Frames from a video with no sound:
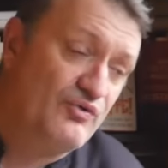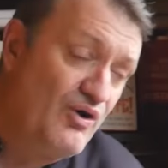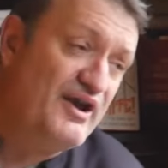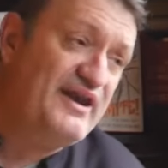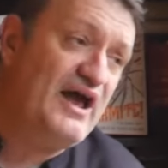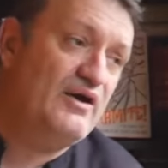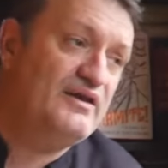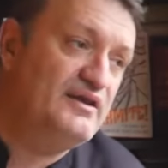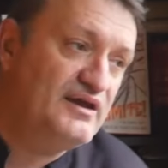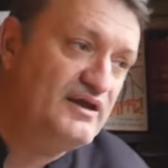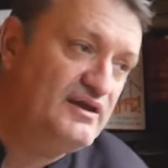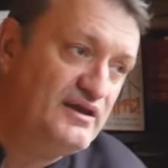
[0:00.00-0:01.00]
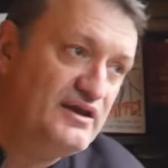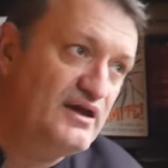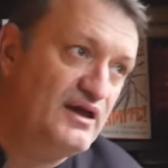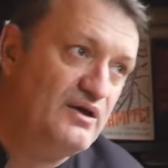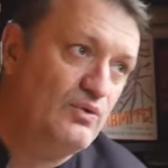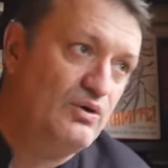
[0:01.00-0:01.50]
And right now in, in the
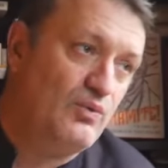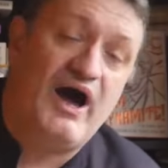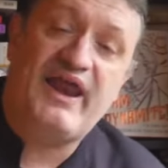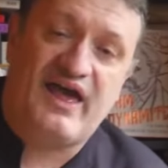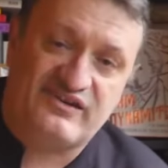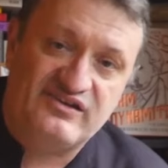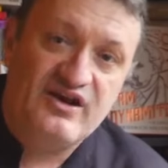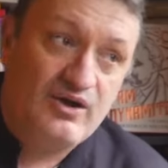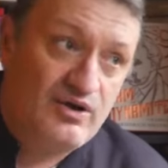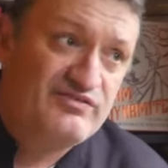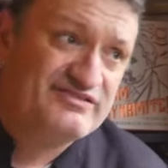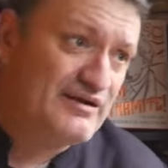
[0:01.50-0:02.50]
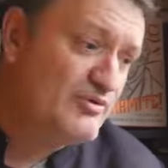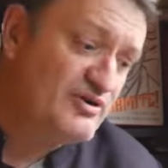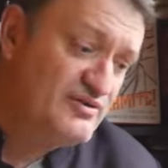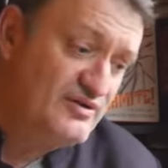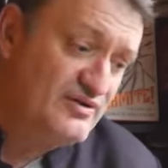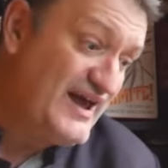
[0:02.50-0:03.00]
uh, White House, we have someone
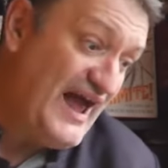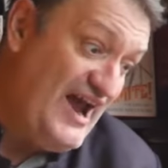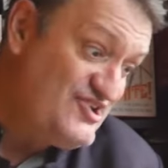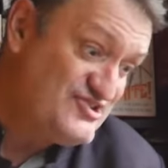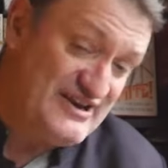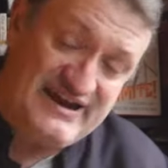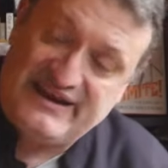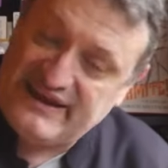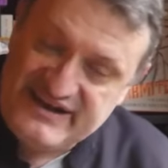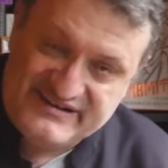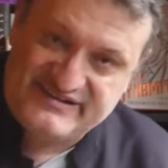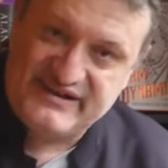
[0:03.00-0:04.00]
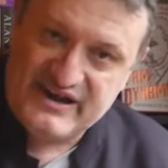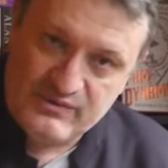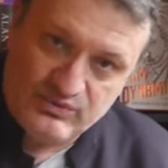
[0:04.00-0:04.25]
who occasionally, at least,